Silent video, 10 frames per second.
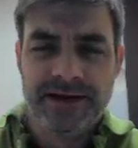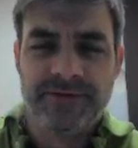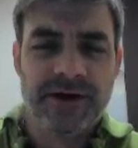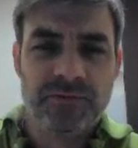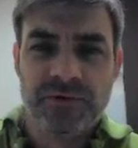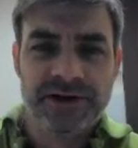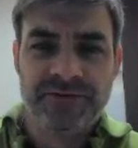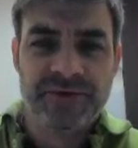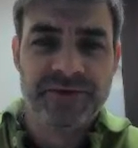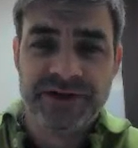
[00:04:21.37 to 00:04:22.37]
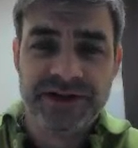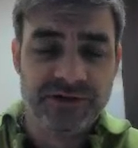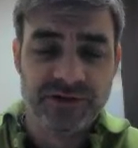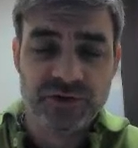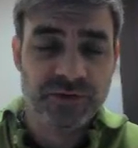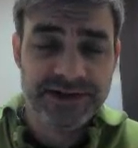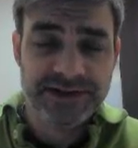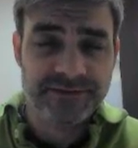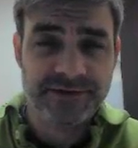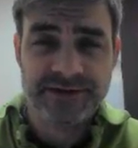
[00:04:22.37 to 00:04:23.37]
If I wanted 15 or 20
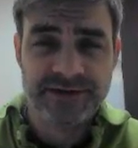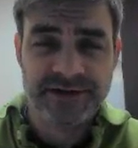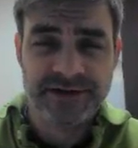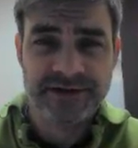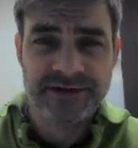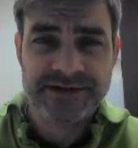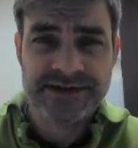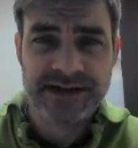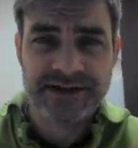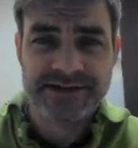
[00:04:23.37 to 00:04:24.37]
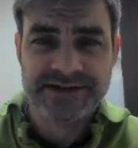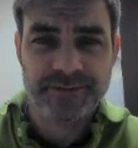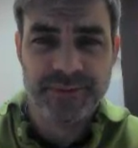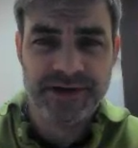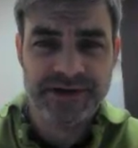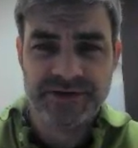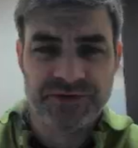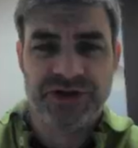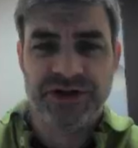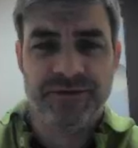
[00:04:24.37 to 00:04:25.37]
different statuses to be
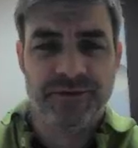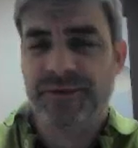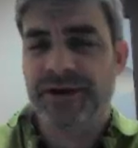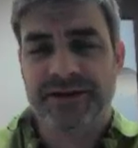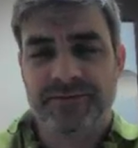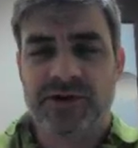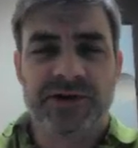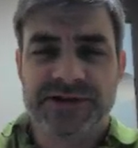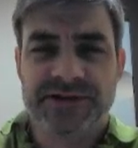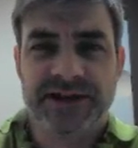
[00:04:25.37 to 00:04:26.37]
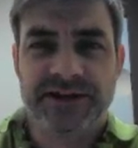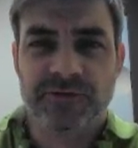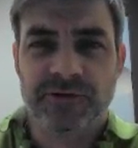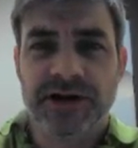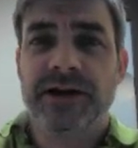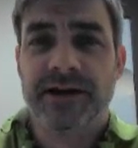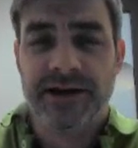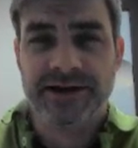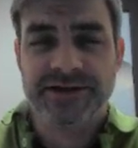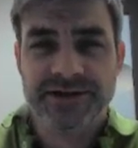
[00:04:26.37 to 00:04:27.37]
associated with my in-process category,
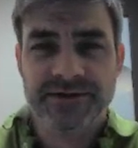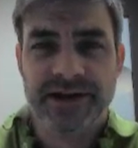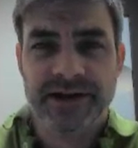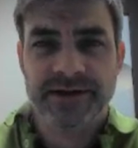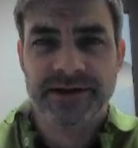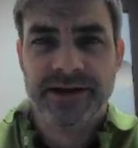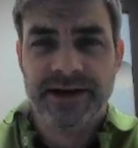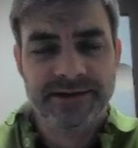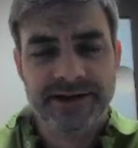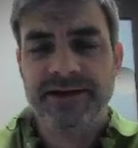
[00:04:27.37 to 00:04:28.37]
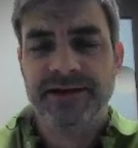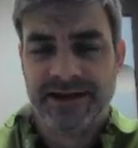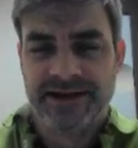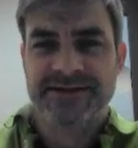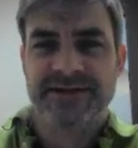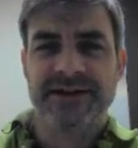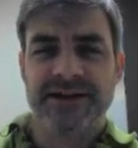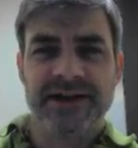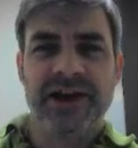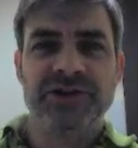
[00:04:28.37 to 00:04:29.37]
I could do that, and then as the
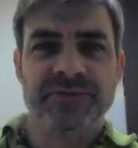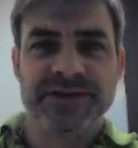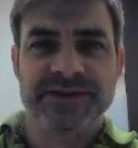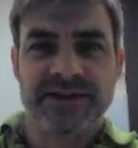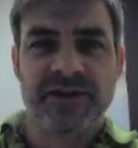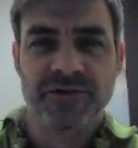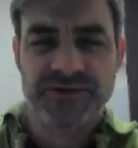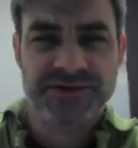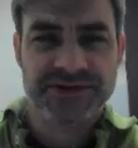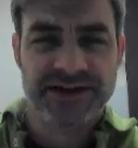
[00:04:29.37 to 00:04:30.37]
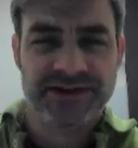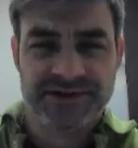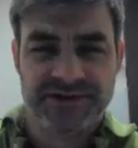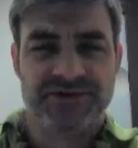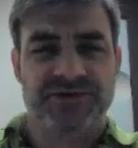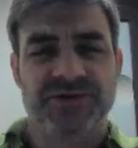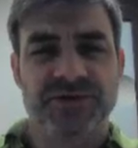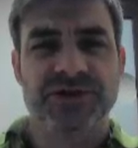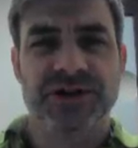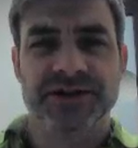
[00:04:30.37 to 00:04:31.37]
engagements that those statuses are
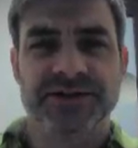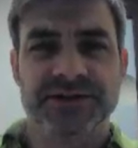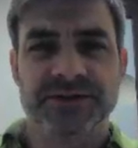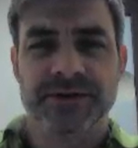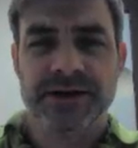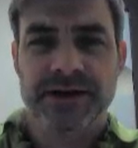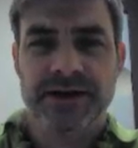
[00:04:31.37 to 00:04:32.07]
associated to